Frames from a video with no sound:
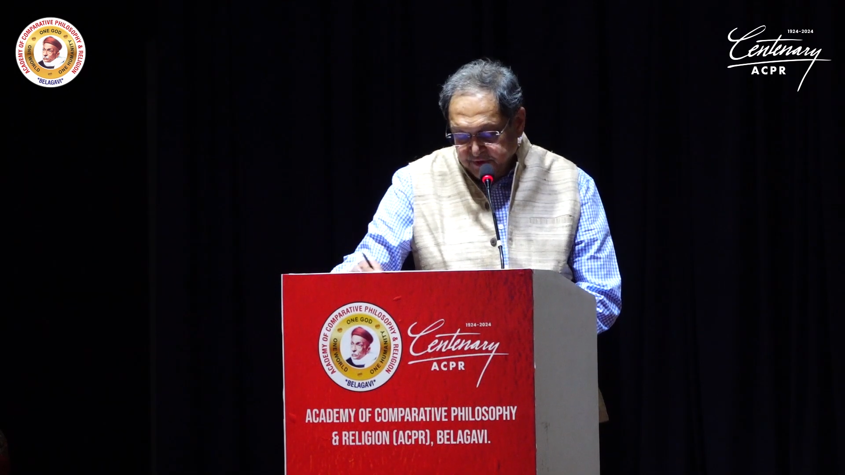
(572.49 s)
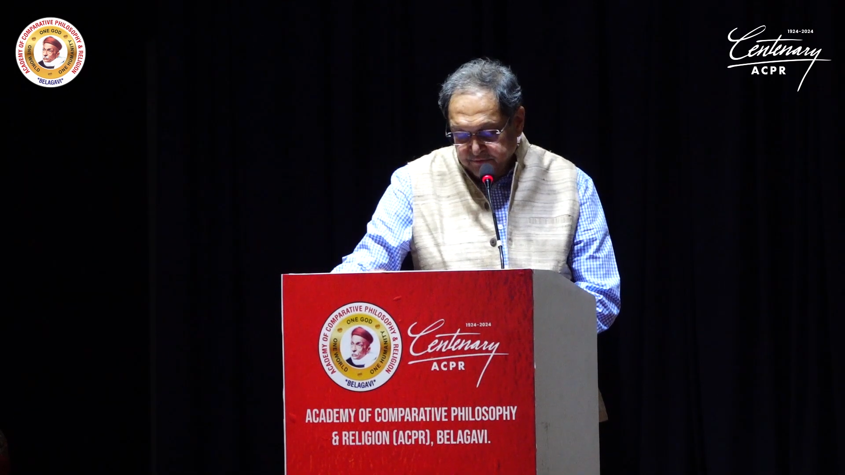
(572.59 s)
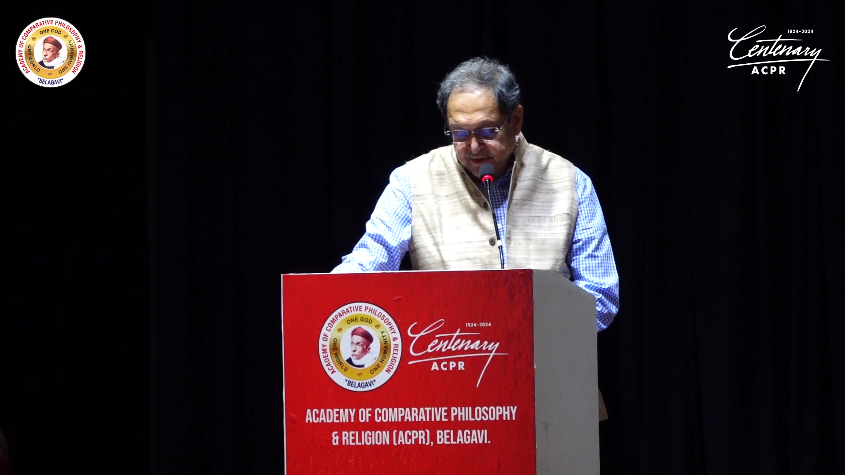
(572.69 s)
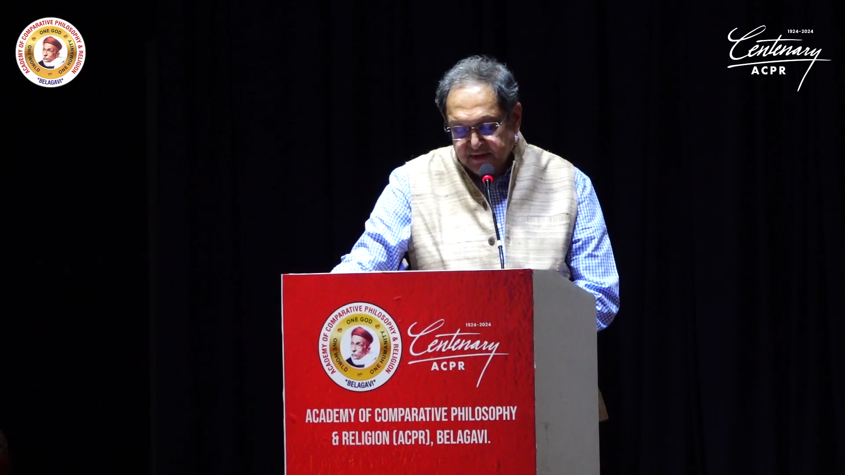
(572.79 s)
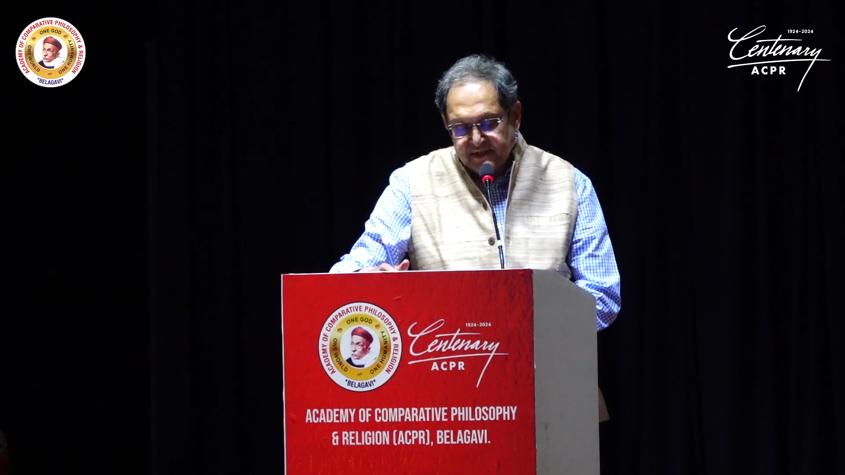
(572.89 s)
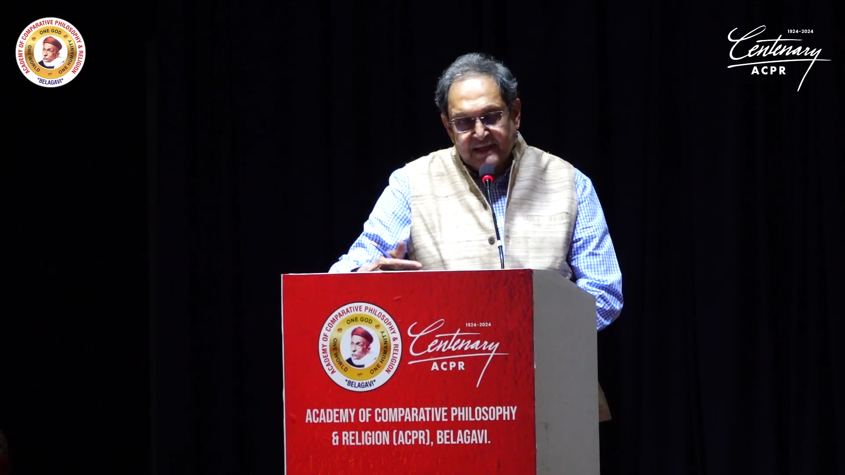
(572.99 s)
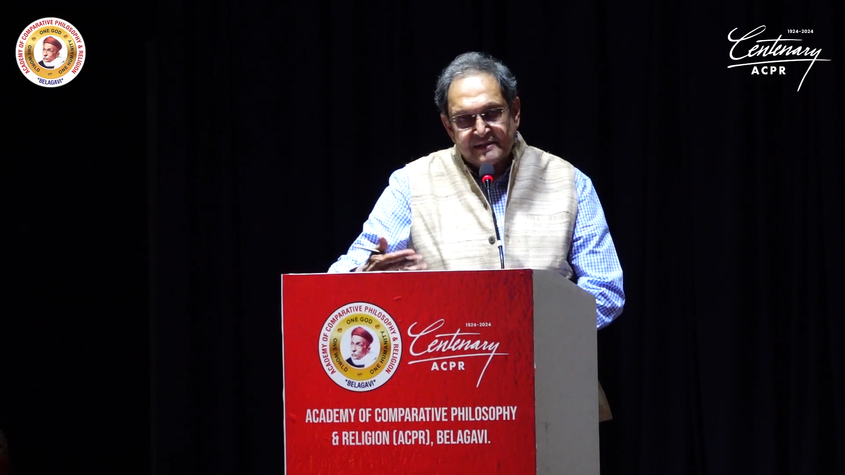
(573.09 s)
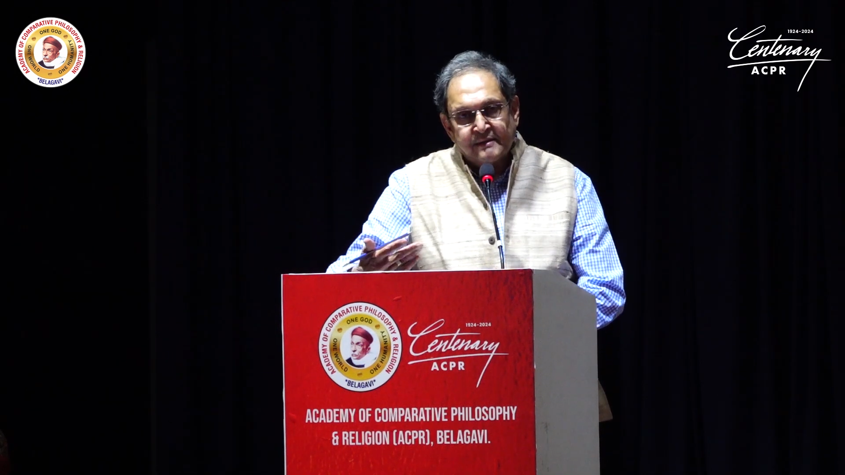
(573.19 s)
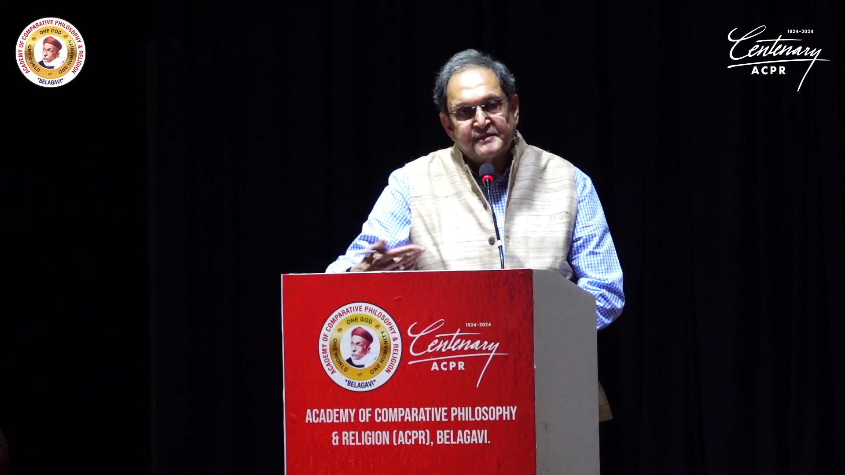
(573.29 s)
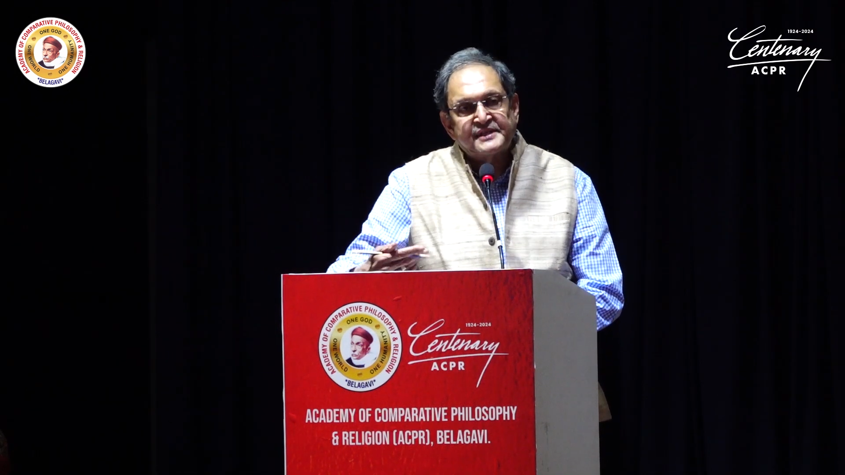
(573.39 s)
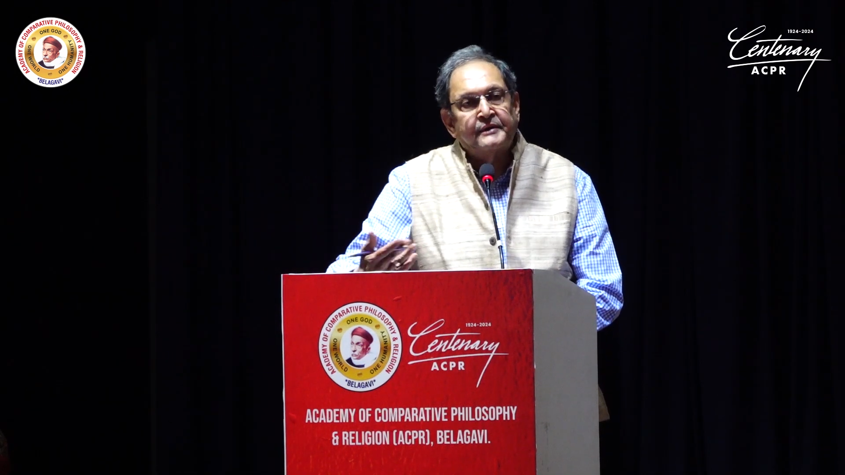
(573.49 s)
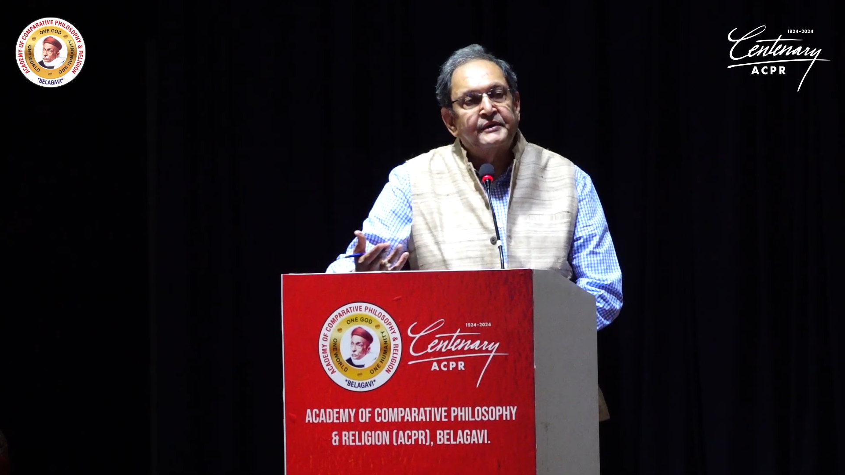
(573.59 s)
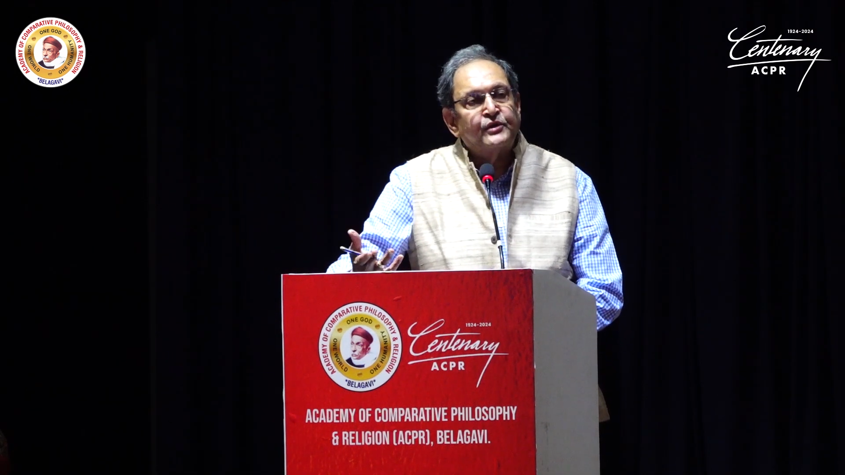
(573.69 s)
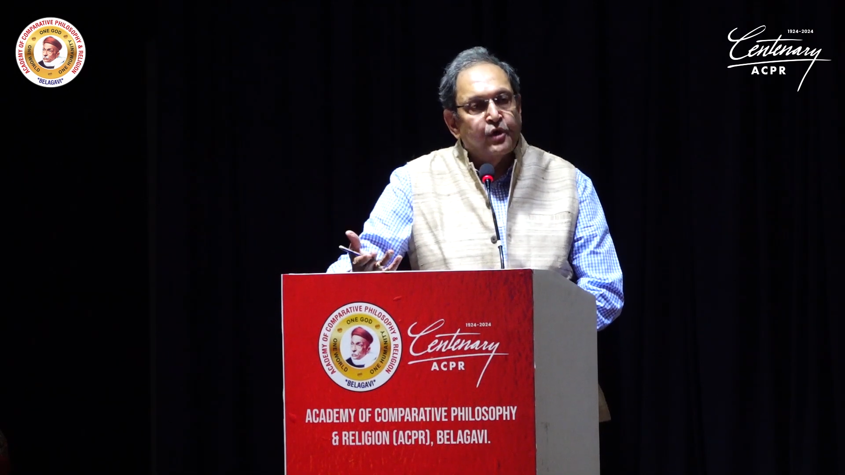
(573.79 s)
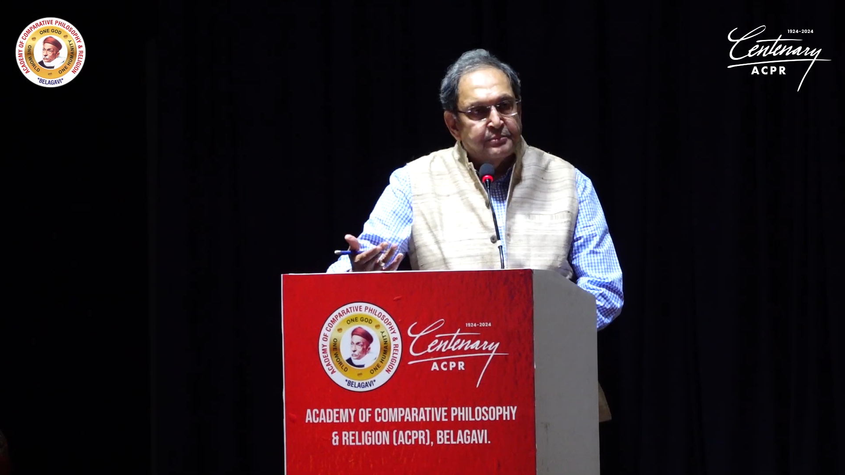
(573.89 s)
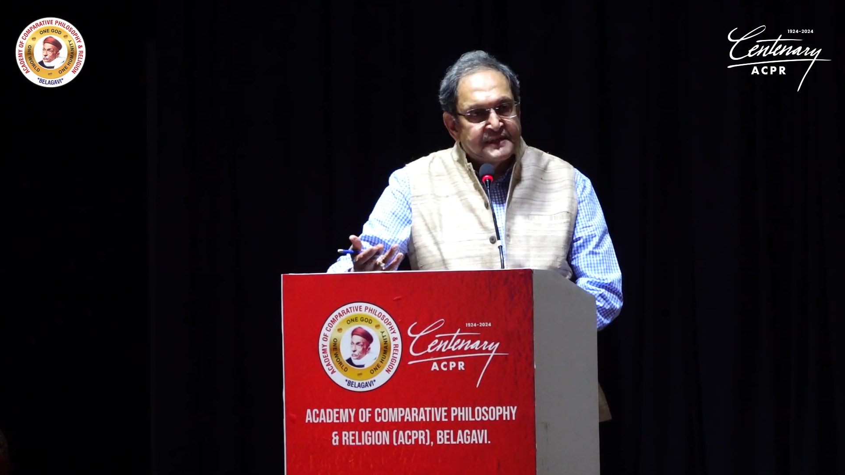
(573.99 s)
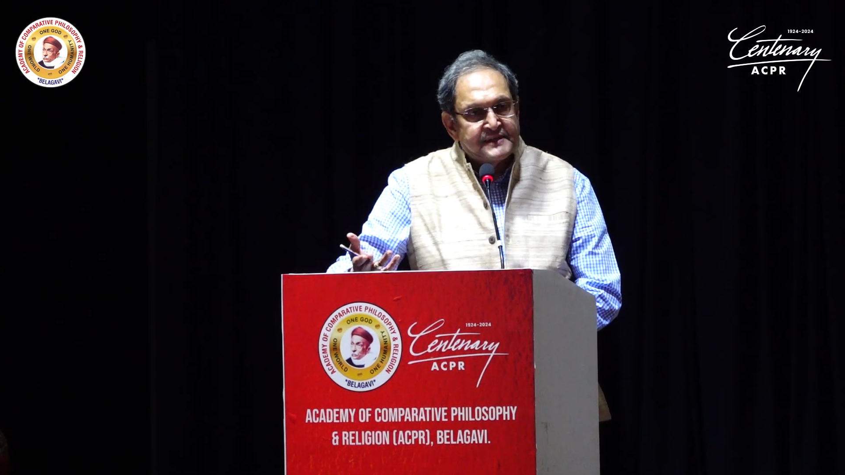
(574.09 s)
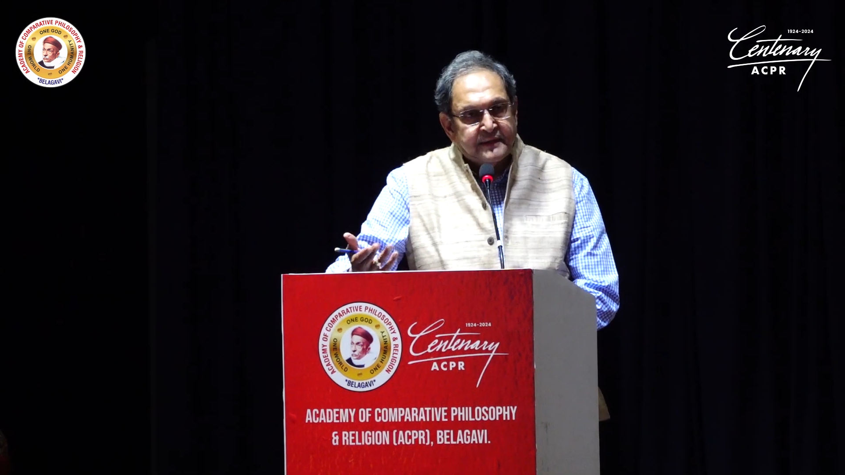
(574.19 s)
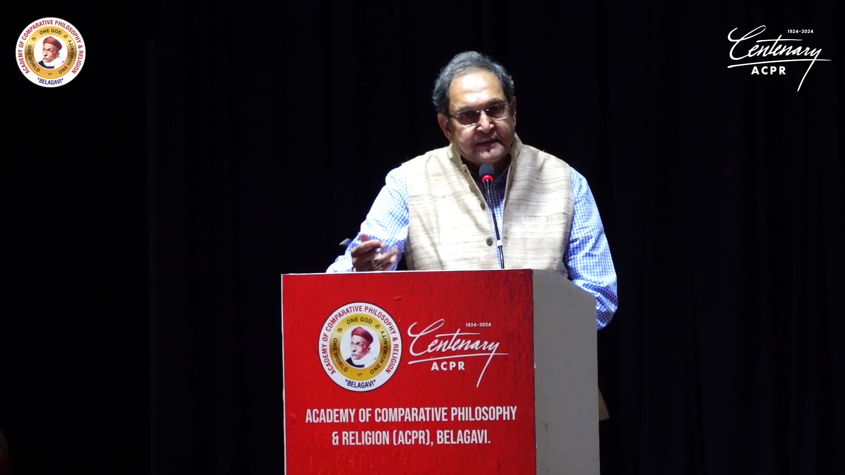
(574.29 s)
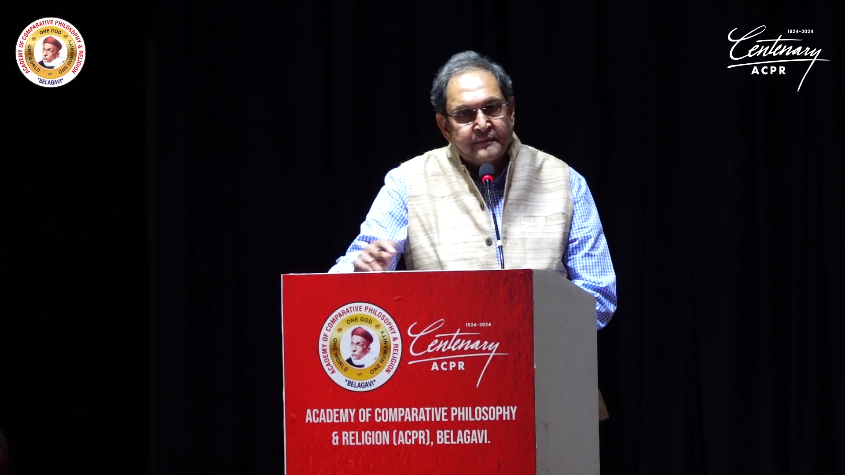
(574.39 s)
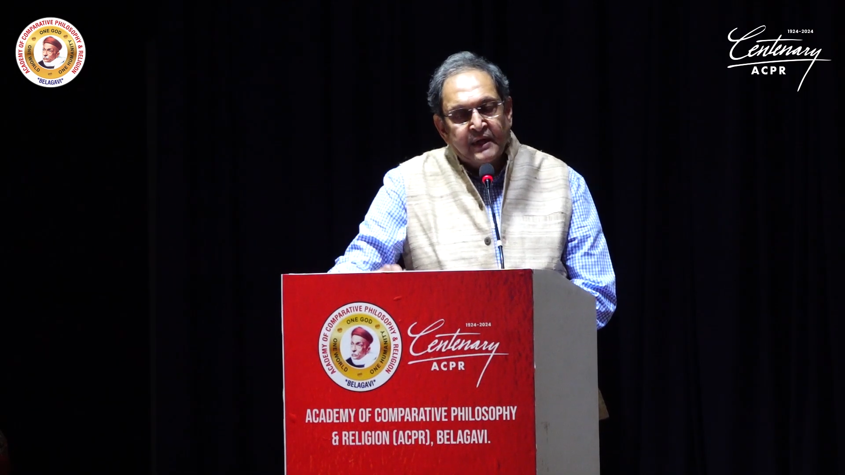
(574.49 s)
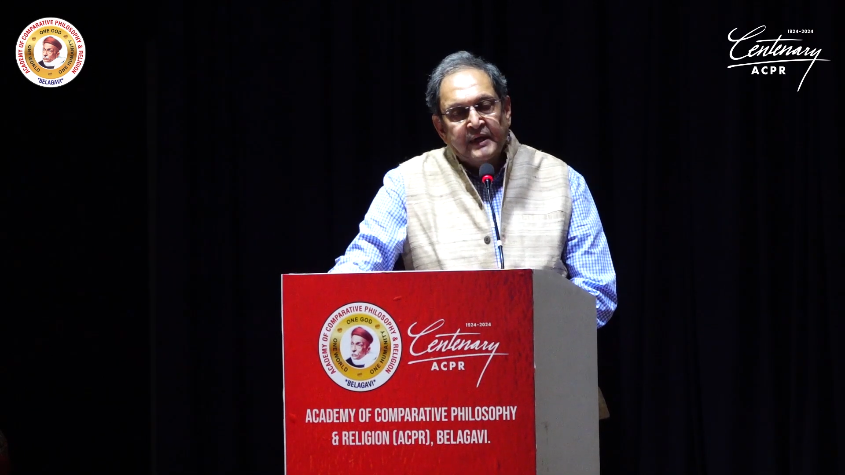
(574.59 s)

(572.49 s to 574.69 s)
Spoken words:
but we'll select some 7 topics here,